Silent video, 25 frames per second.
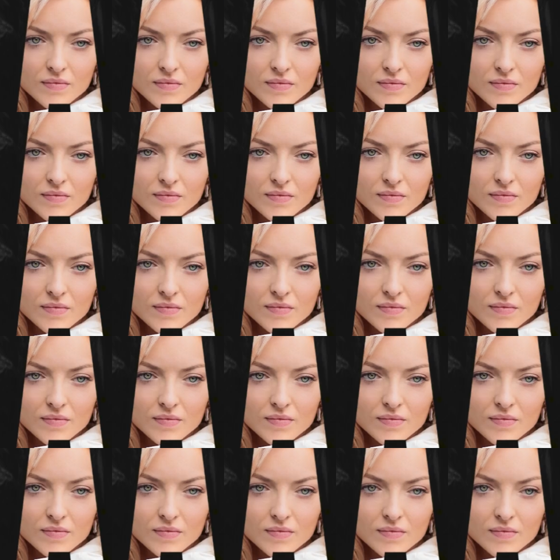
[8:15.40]

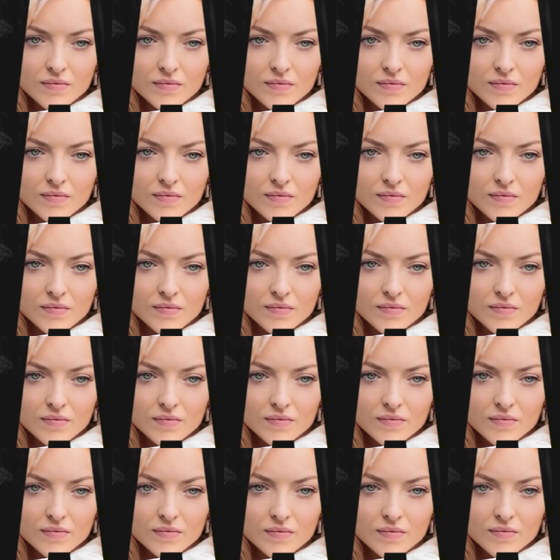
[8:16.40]

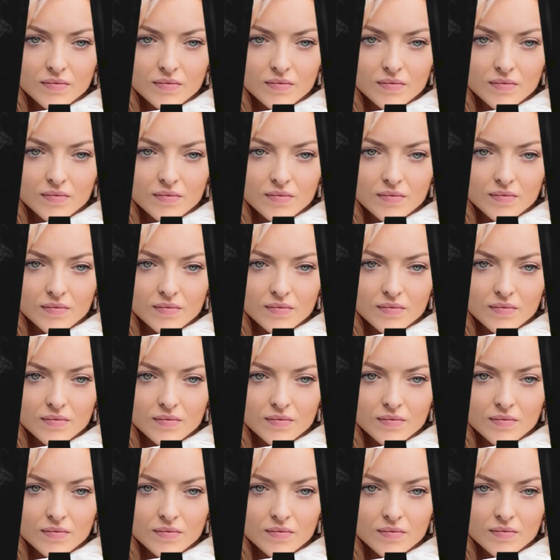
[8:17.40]

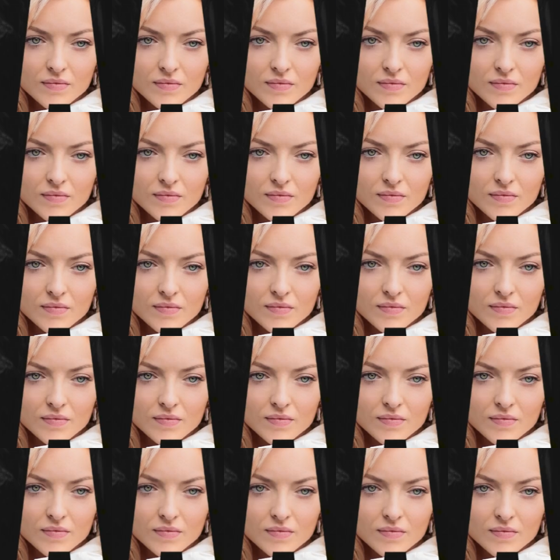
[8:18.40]

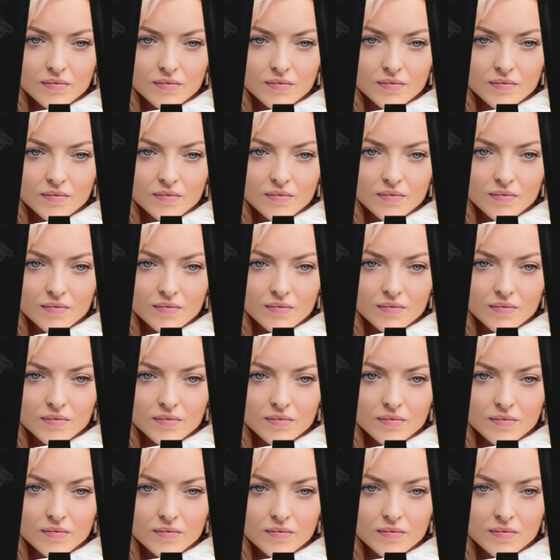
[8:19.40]

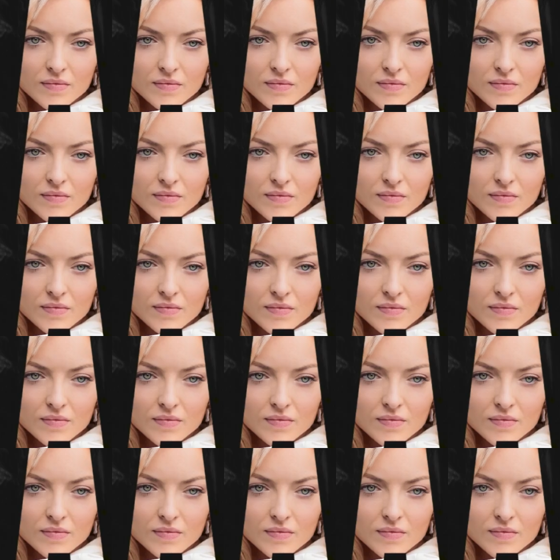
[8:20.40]

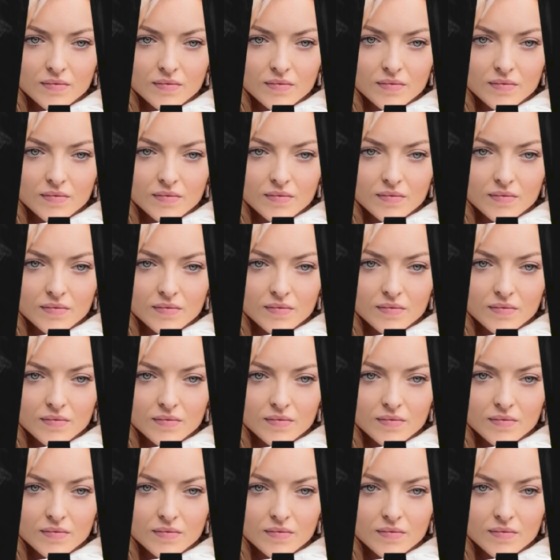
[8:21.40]
No words are spoken by the person on screen.